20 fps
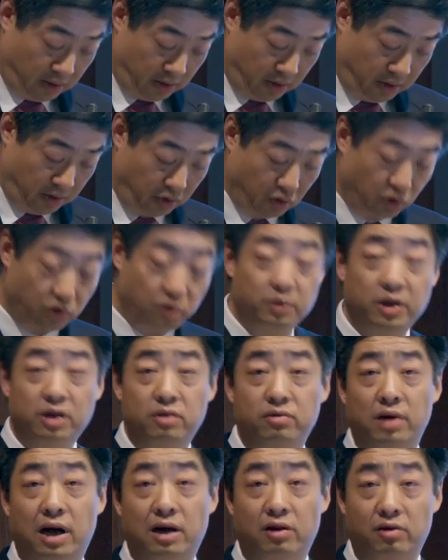
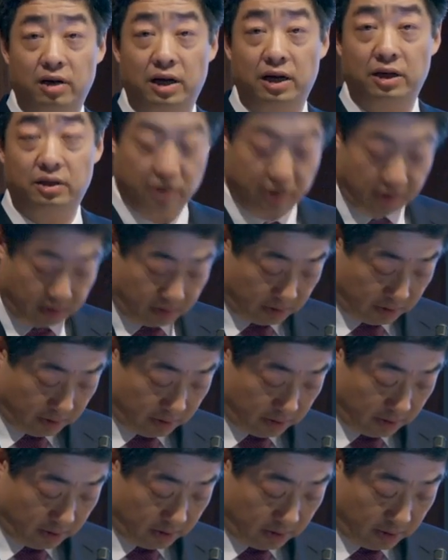European regulators
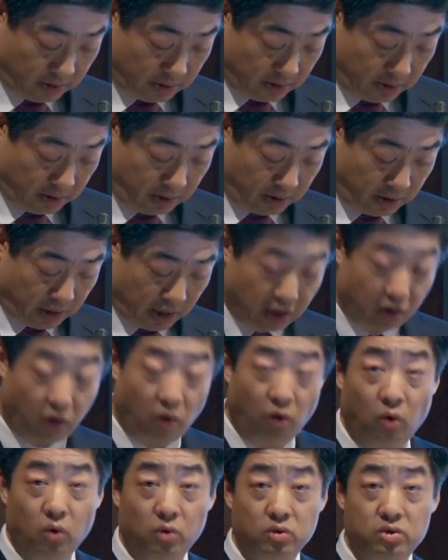can
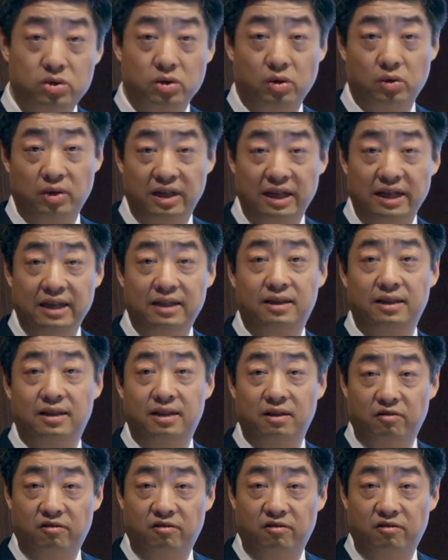also lead the